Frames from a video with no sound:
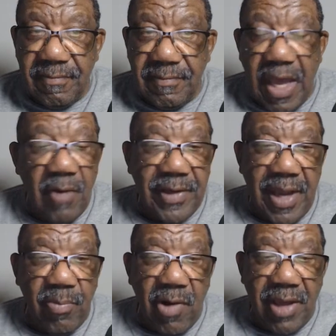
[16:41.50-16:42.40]
Now we
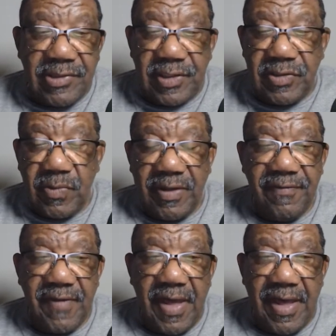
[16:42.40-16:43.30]
got Project
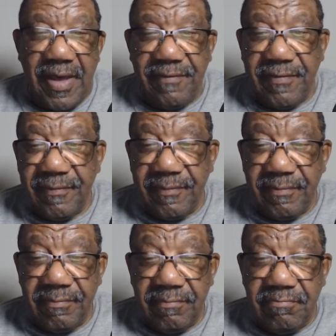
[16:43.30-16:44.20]
25.
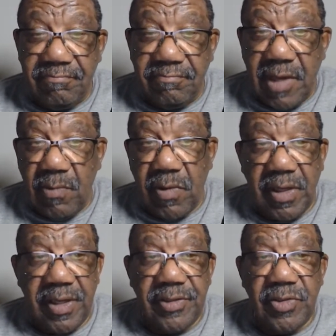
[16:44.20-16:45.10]
They want
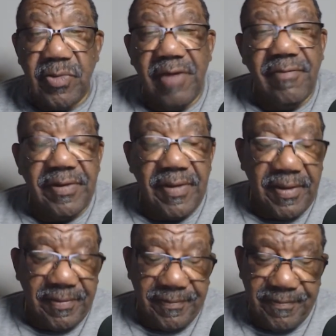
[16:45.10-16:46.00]
to undo everything